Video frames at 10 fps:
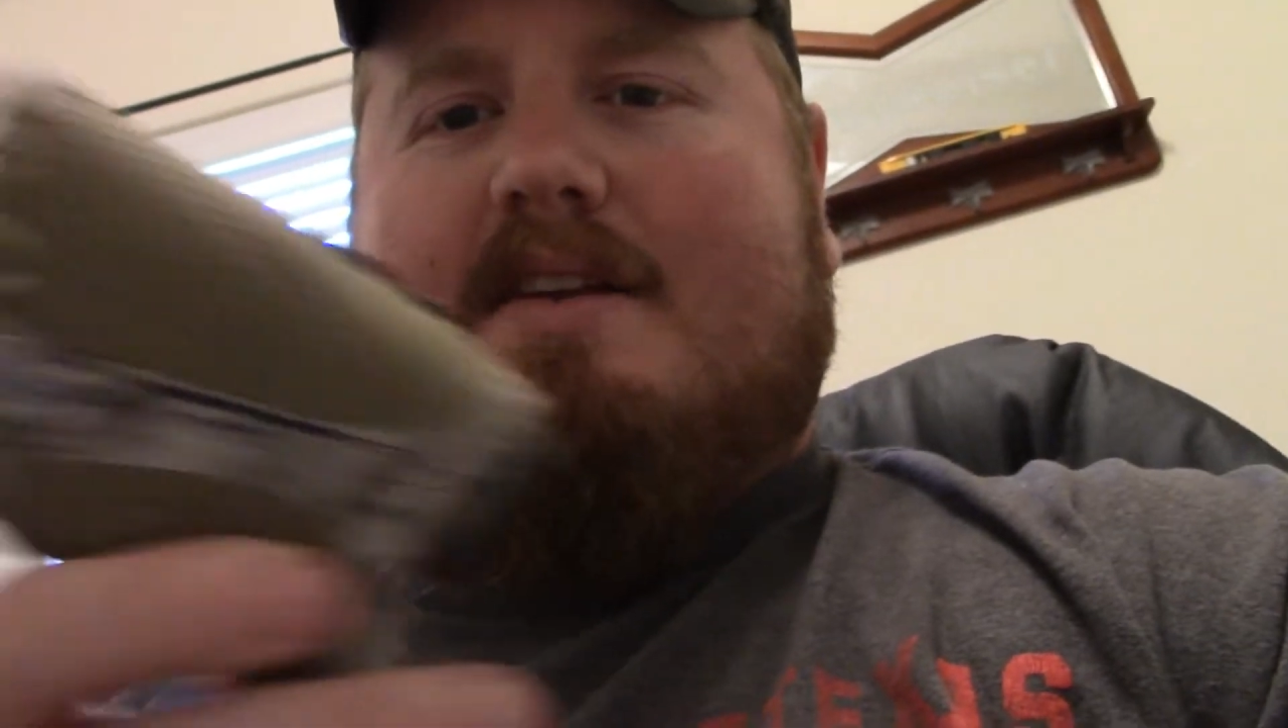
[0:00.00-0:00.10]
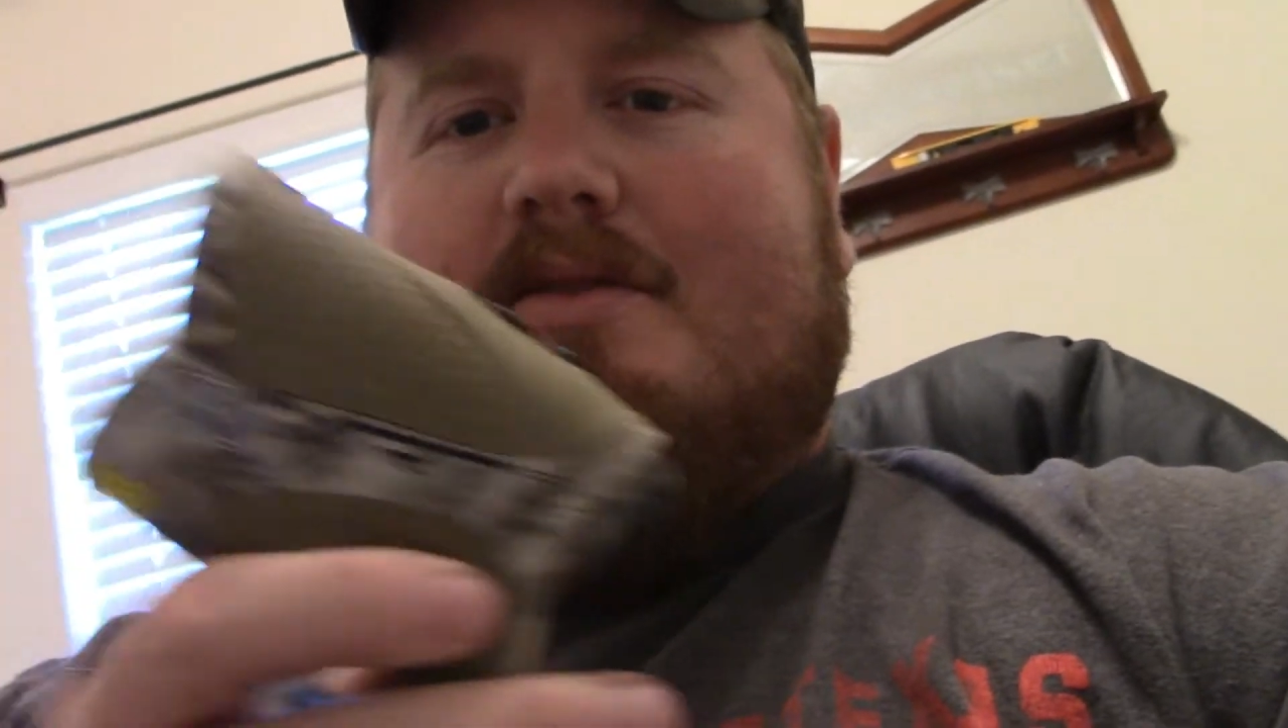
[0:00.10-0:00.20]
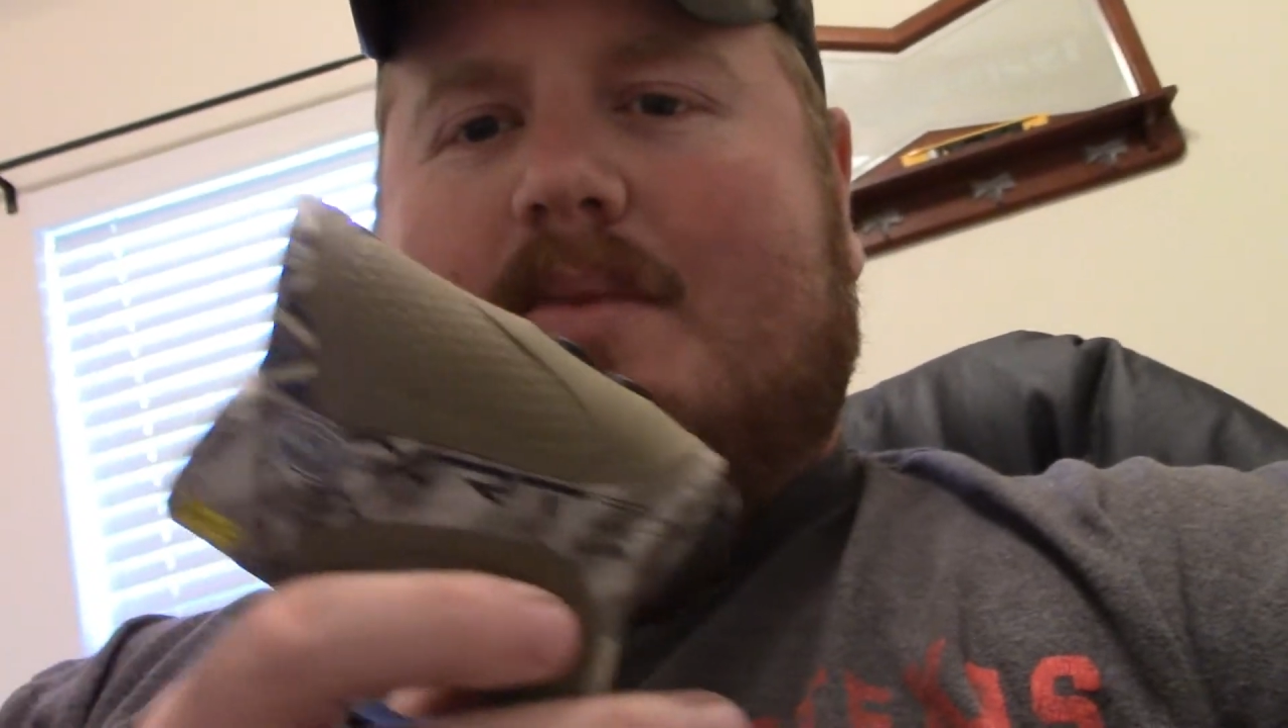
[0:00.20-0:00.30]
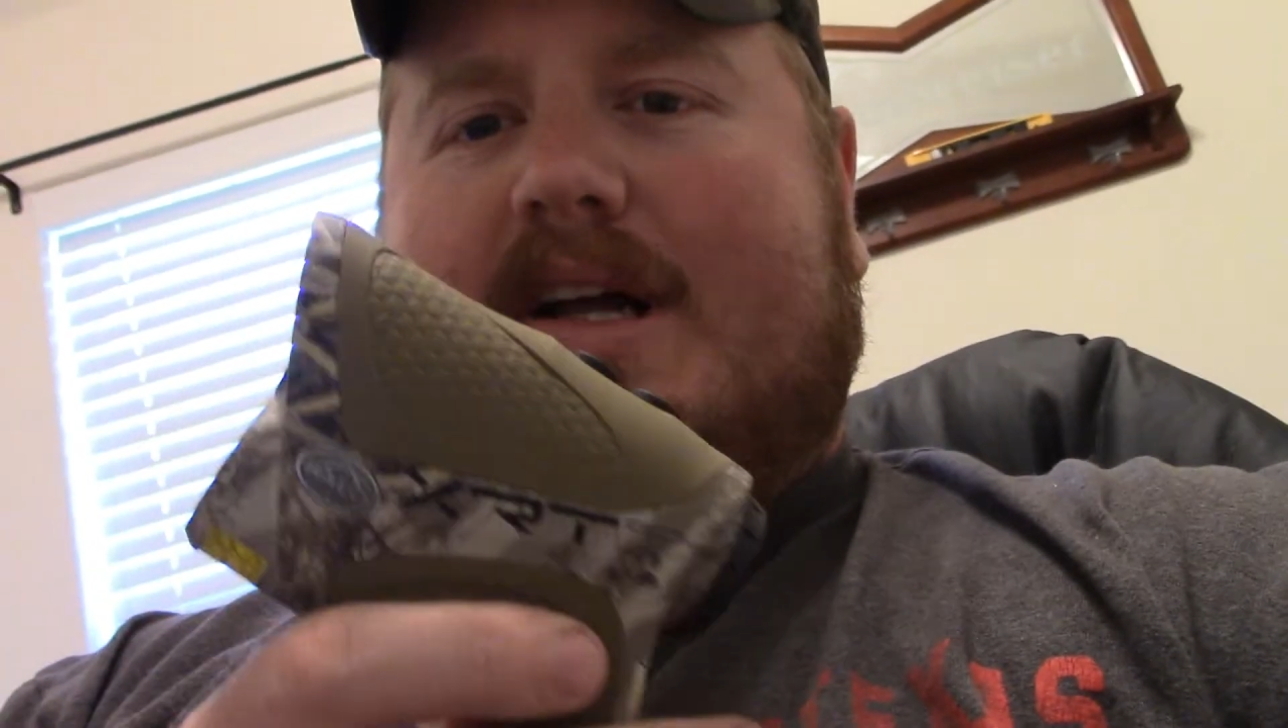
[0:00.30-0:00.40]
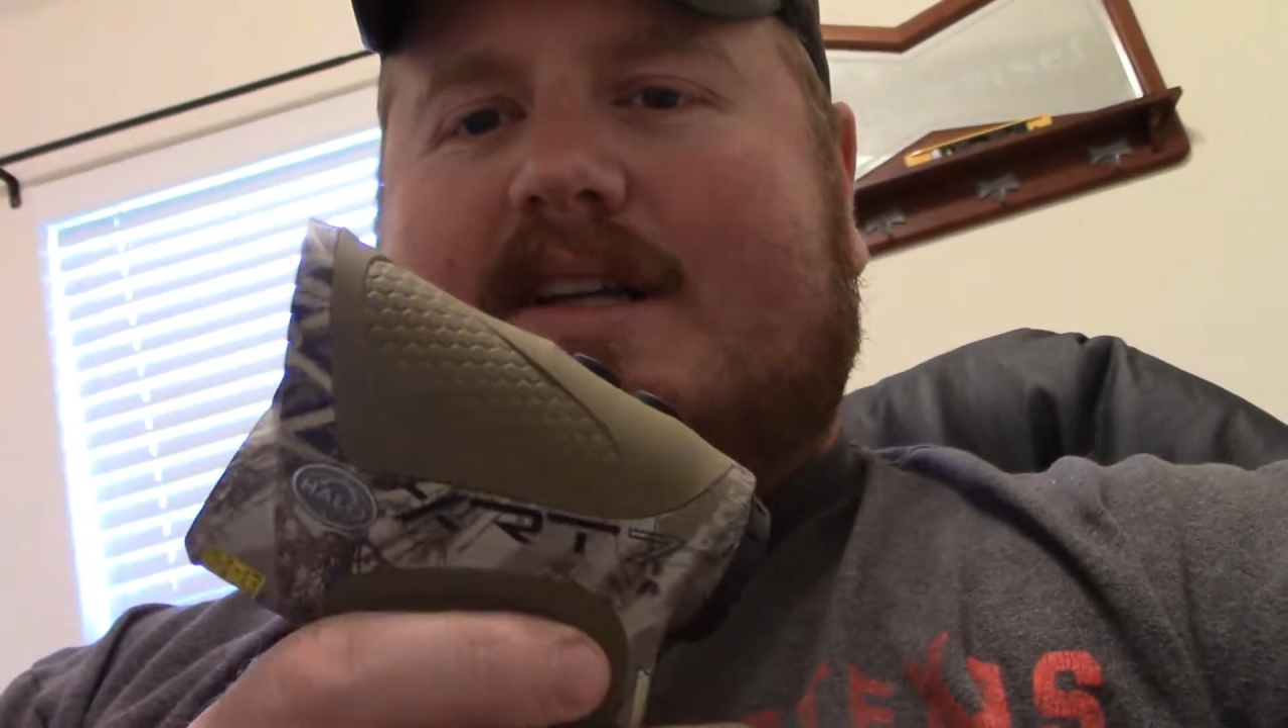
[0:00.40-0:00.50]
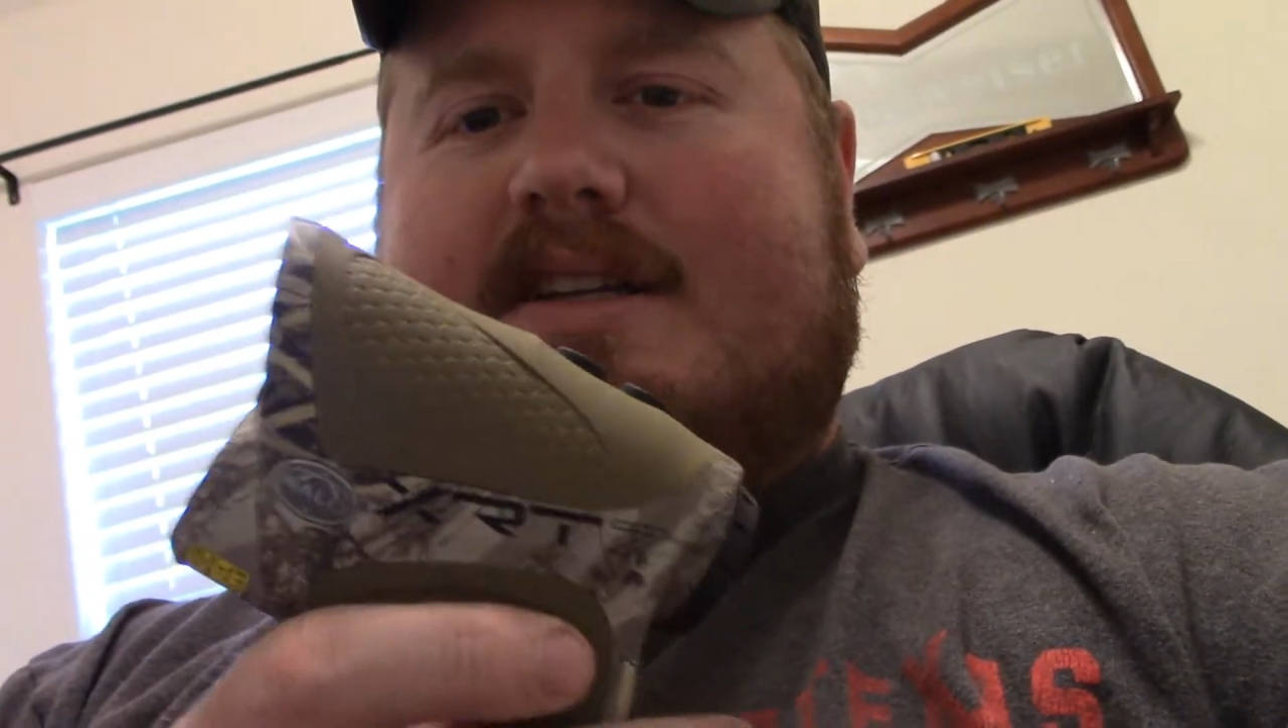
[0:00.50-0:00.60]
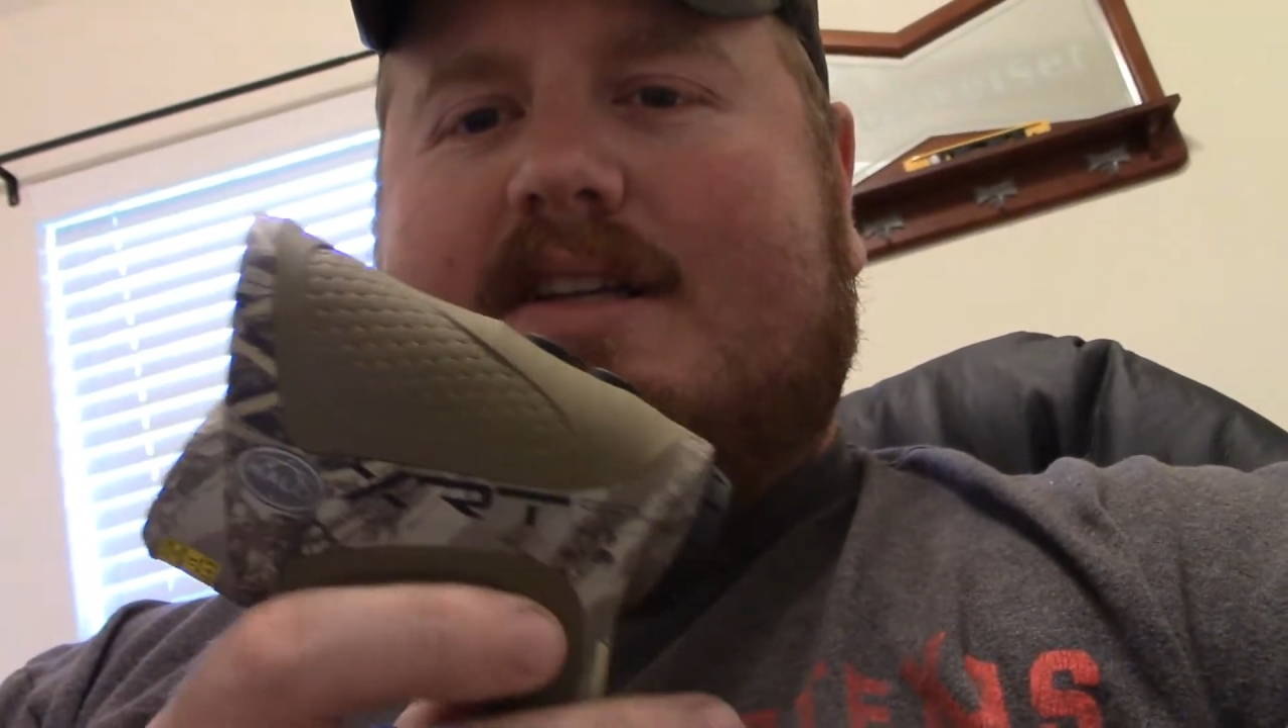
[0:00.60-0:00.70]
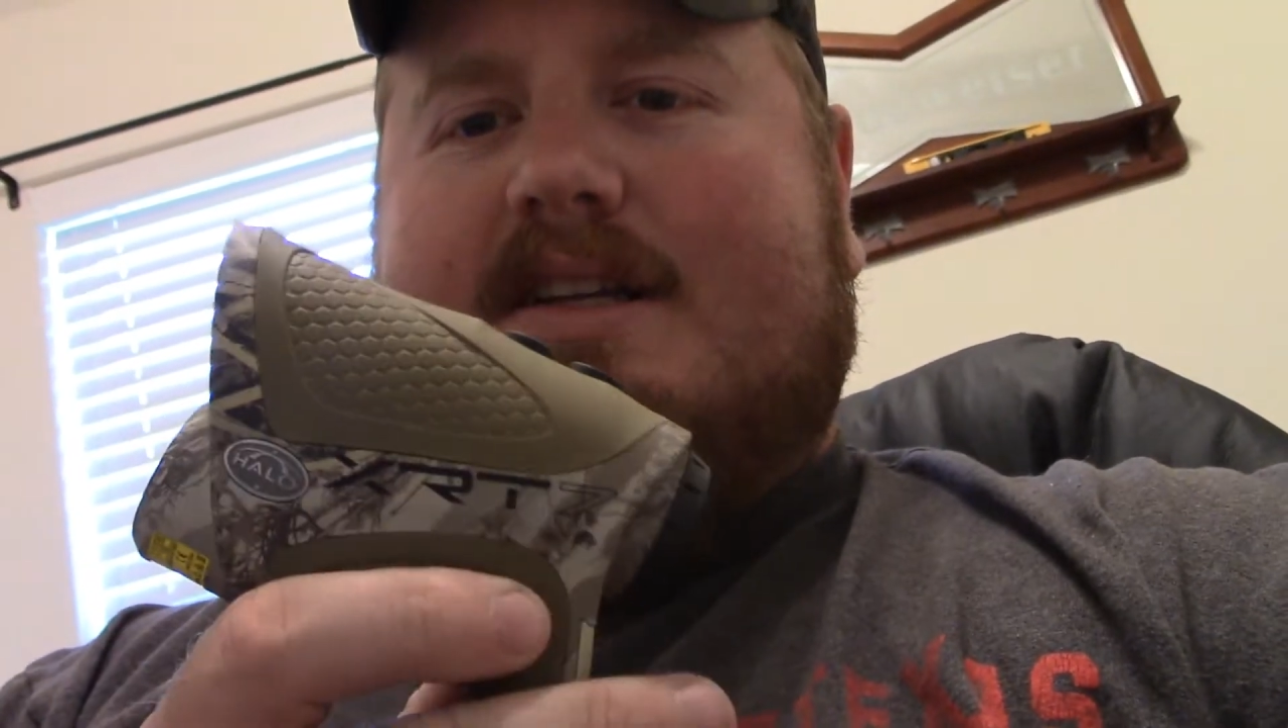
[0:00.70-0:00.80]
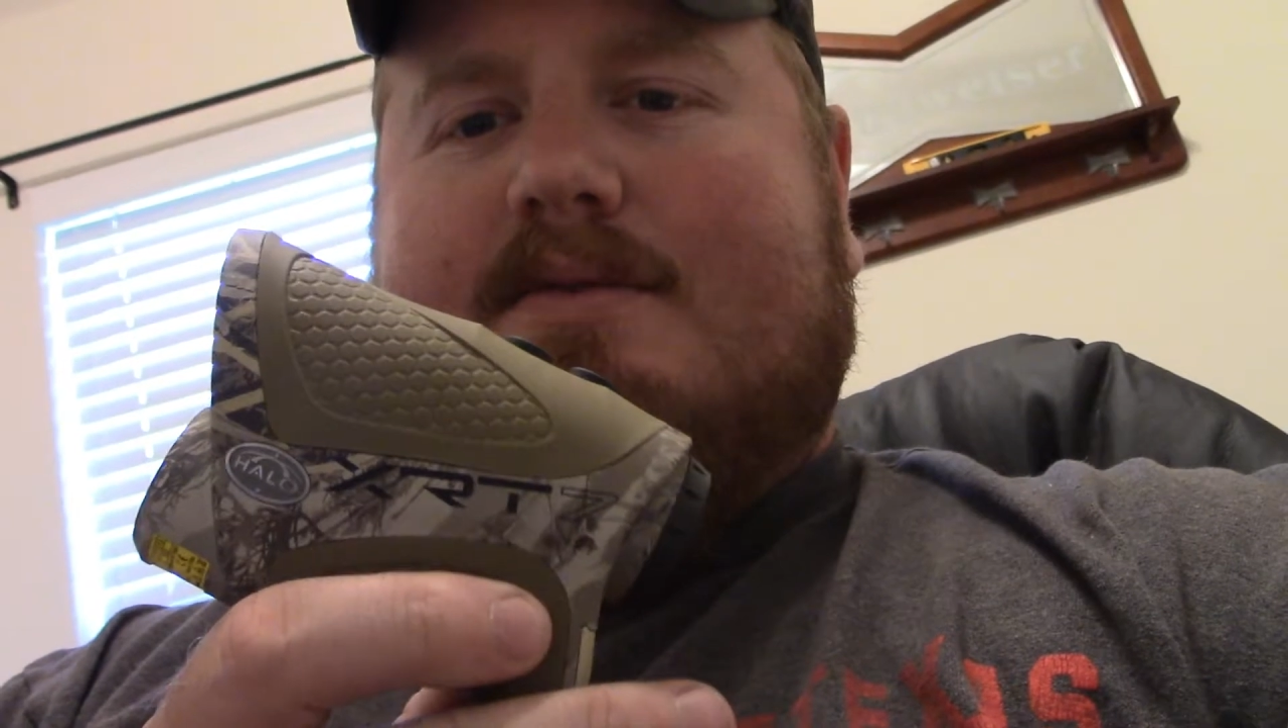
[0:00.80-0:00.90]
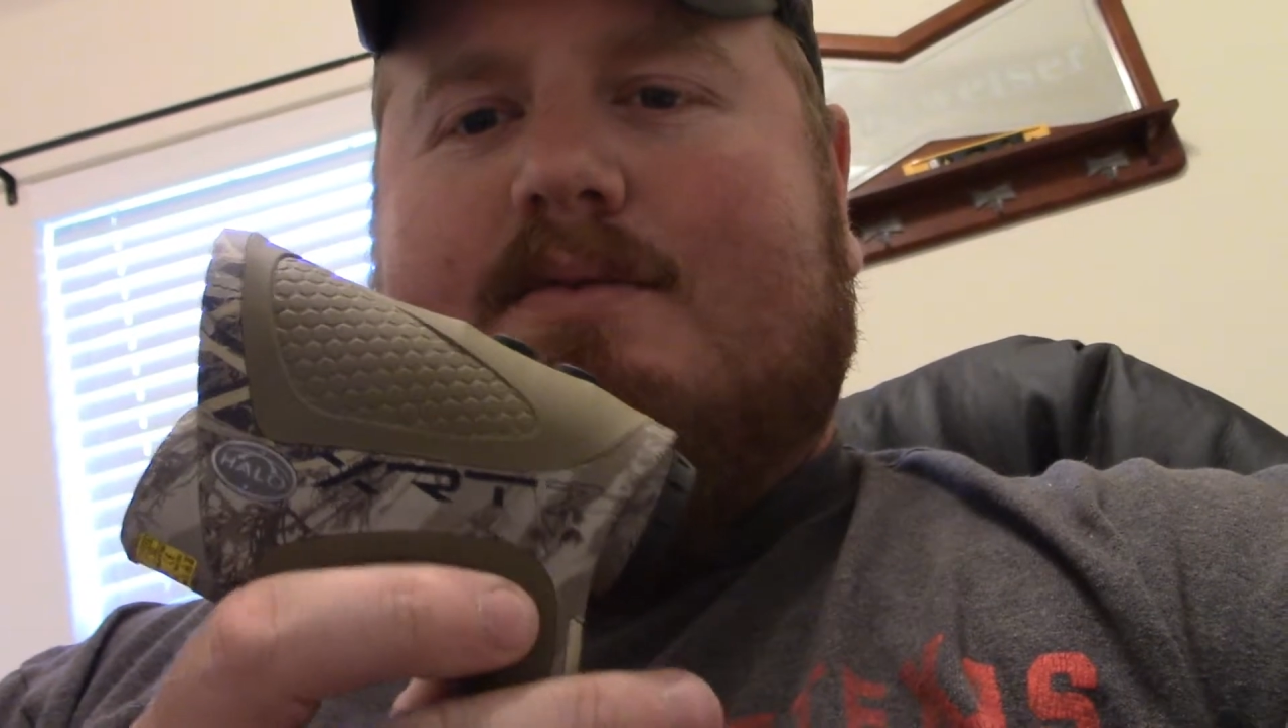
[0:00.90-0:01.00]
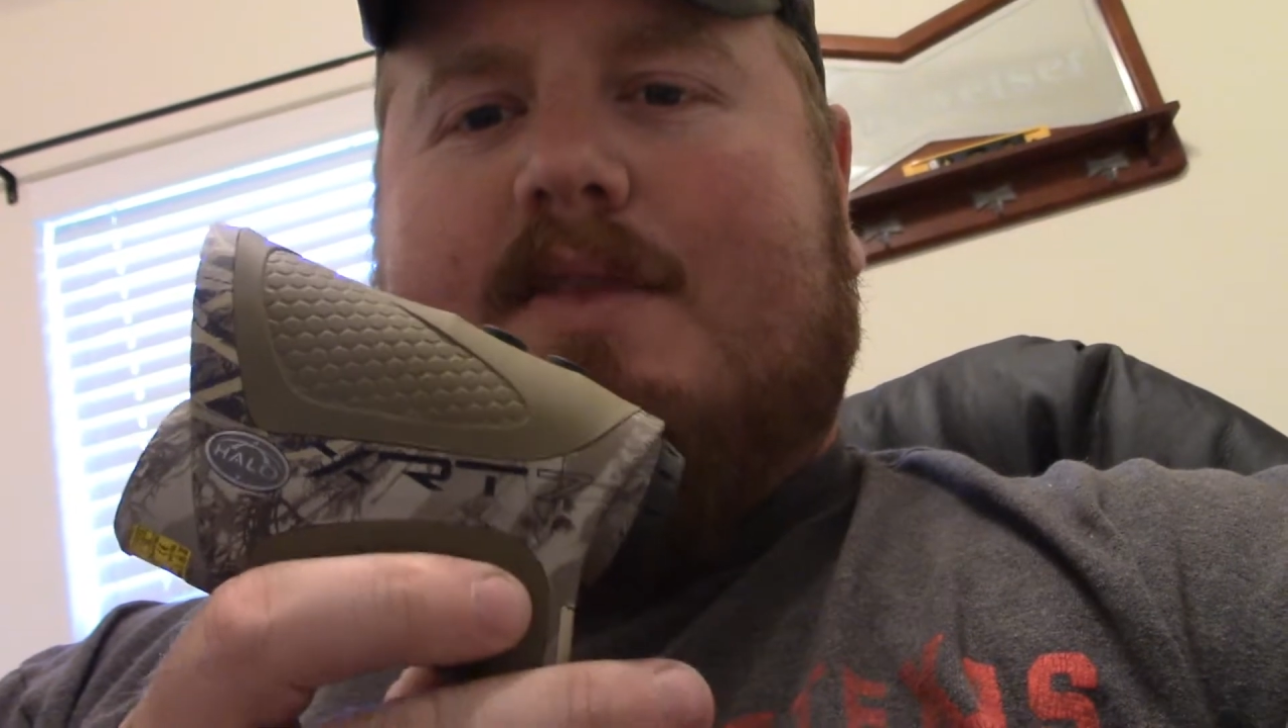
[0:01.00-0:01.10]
enough about it.